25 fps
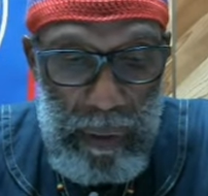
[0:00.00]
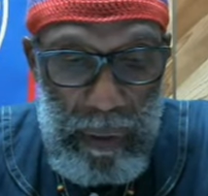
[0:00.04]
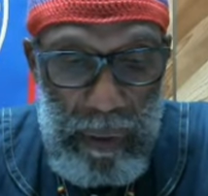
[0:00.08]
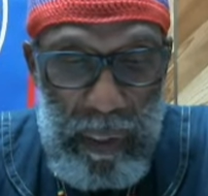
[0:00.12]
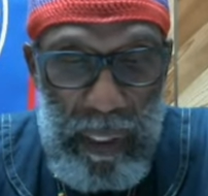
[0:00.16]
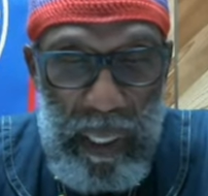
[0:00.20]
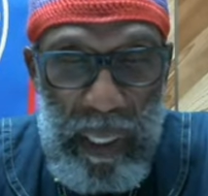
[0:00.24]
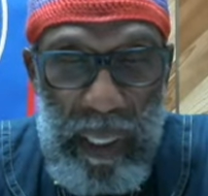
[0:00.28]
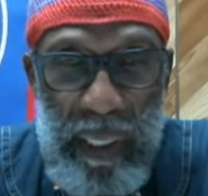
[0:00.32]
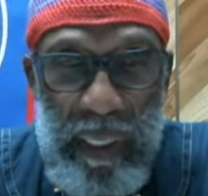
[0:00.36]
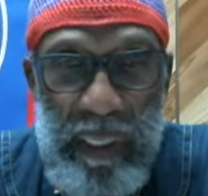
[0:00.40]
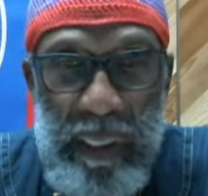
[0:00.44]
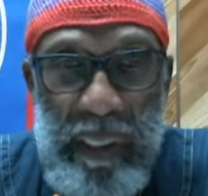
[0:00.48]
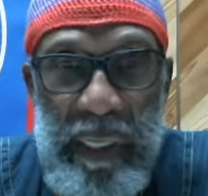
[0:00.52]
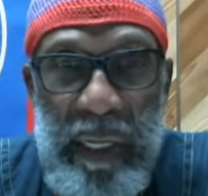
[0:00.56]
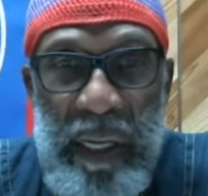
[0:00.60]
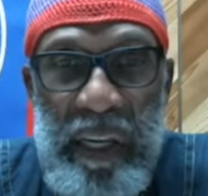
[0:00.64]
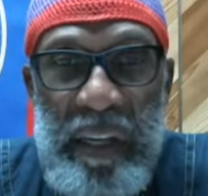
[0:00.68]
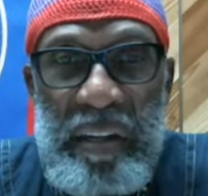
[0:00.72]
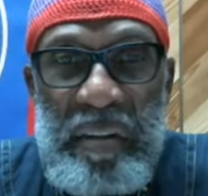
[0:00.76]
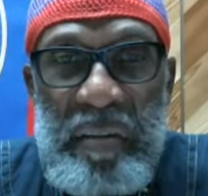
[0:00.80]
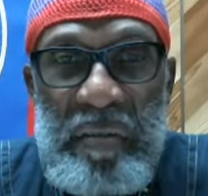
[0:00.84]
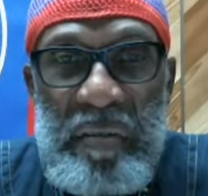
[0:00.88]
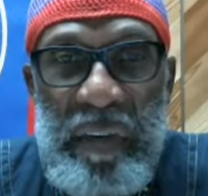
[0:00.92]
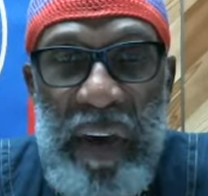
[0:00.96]
They enter their
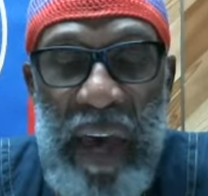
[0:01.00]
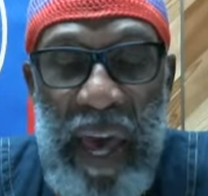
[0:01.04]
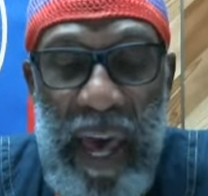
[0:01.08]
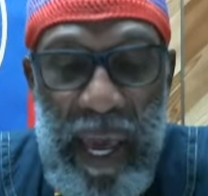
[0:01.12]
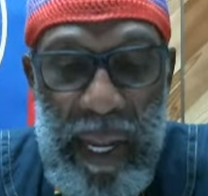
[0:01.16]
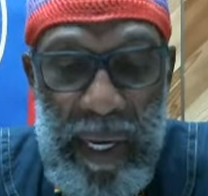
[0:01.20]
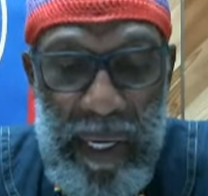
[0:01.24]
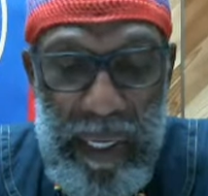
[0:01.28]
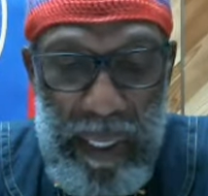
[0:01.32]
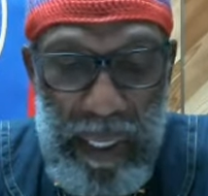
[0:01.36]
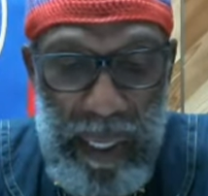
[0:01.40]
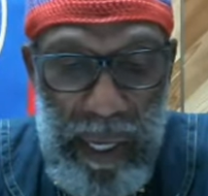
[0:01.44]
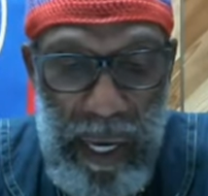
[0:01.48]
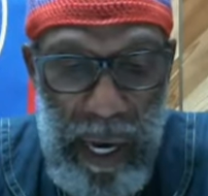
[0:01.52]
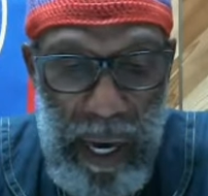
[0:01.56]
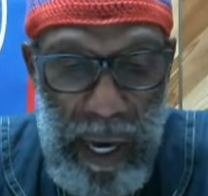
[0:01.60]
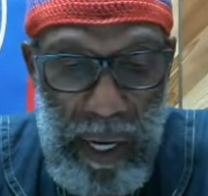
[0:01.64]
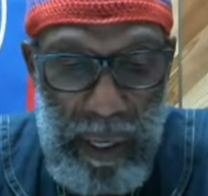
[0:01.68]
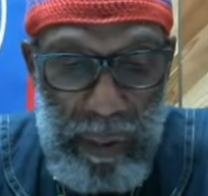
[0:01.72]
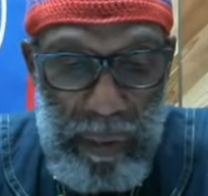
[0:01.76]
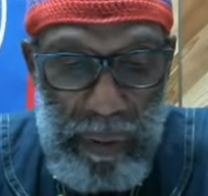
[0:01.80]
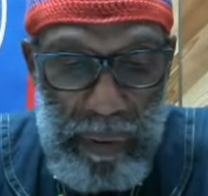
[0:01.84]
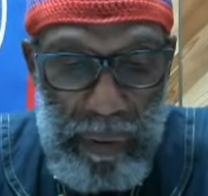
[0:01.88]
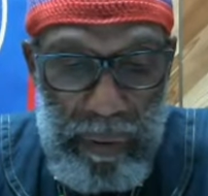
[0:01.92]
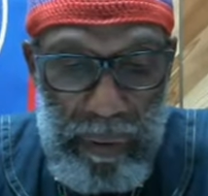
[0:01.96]
divide and
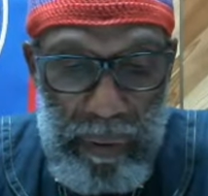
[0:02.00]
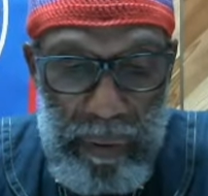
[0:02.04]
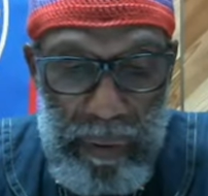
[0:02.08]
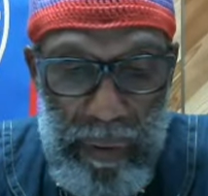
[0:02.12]
conquer.